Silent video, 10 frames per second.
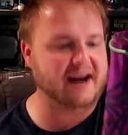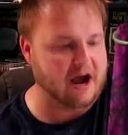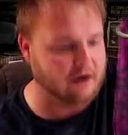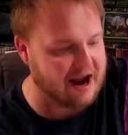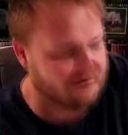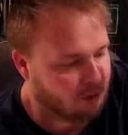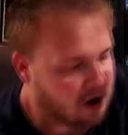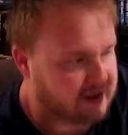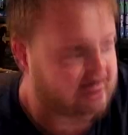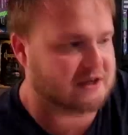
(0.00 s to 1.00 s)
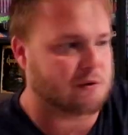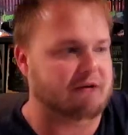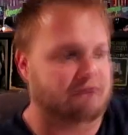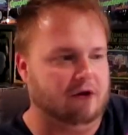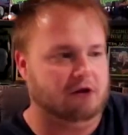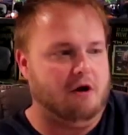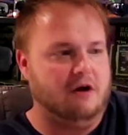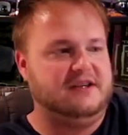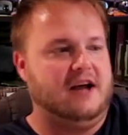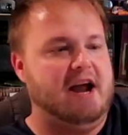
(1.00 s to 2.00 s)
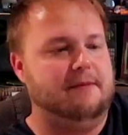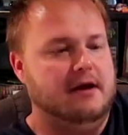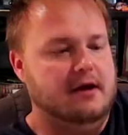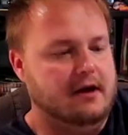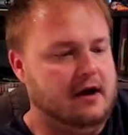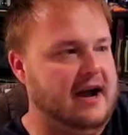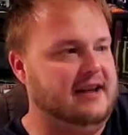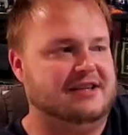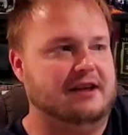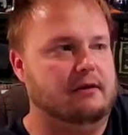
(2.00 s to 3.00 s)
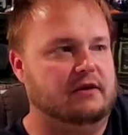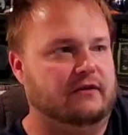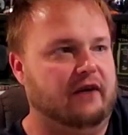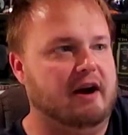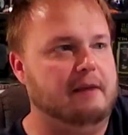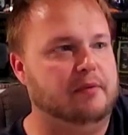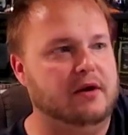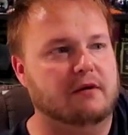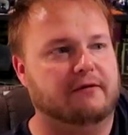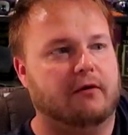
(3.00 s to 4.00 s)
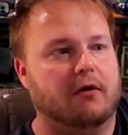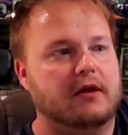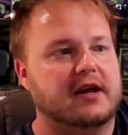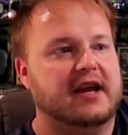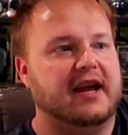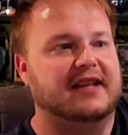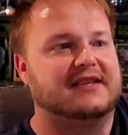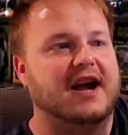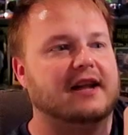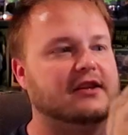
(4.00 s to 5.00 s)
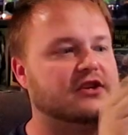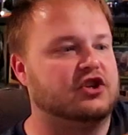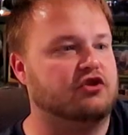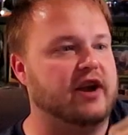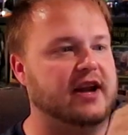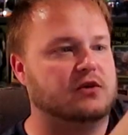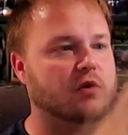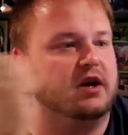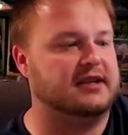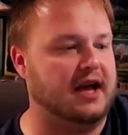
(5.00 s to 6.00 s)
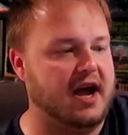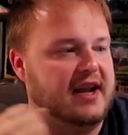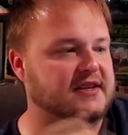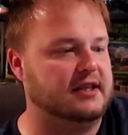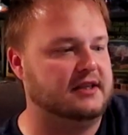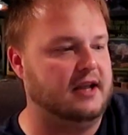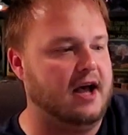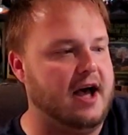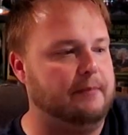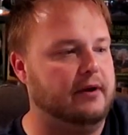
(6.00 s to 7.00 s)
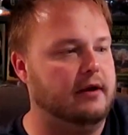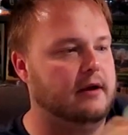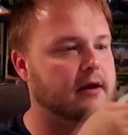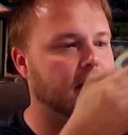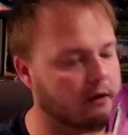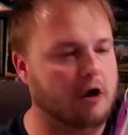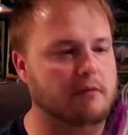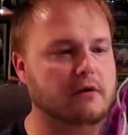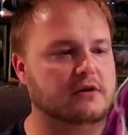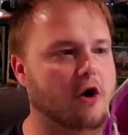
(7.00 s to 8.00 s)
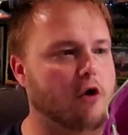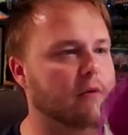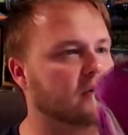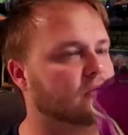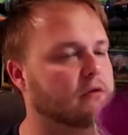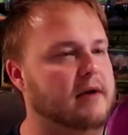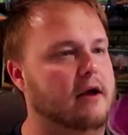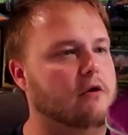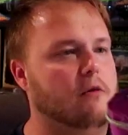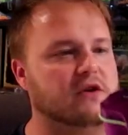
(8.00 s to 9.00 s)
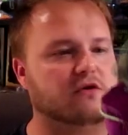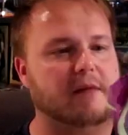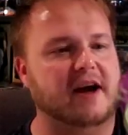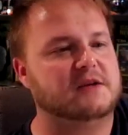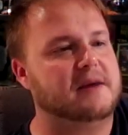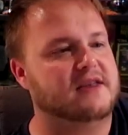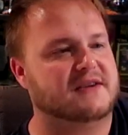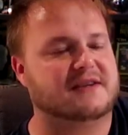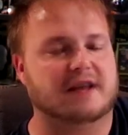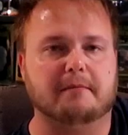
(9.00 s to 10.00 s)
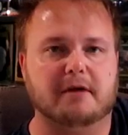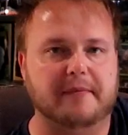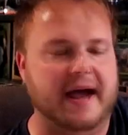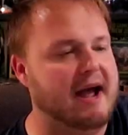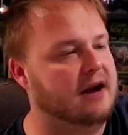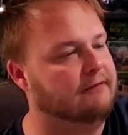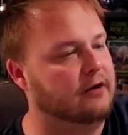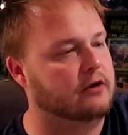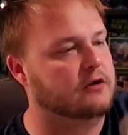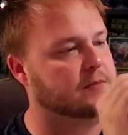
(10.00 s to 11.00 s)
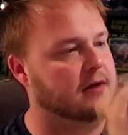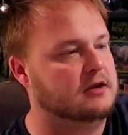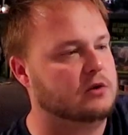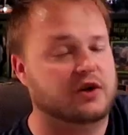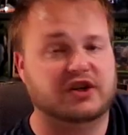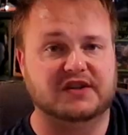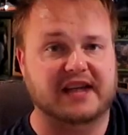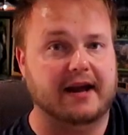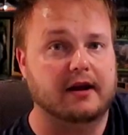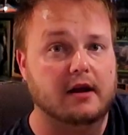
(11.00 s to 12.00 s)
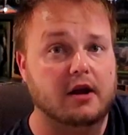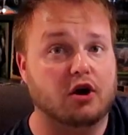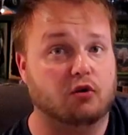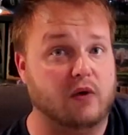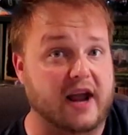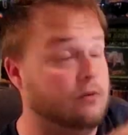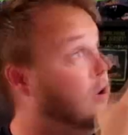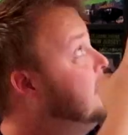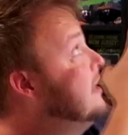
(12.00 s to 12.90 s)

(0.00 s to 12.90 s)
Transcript: it out. I've wanted this one for a long time. I just thought it was very beautiful. It's got the strings where it ties at the top. Almost, almost, almost reminds me of the slumber bag for Goosebumps, which is that red one